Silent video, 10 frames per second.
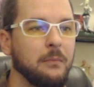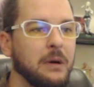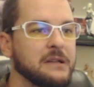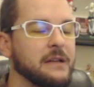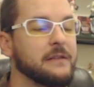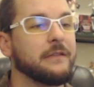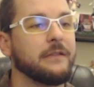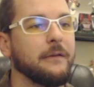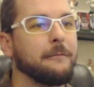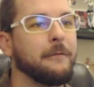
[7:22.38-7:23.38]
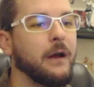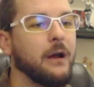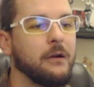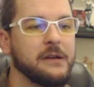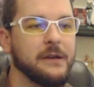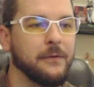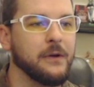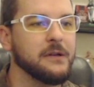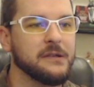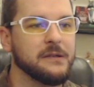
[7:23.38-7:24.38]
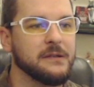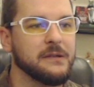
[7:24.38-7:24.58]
But this is a very different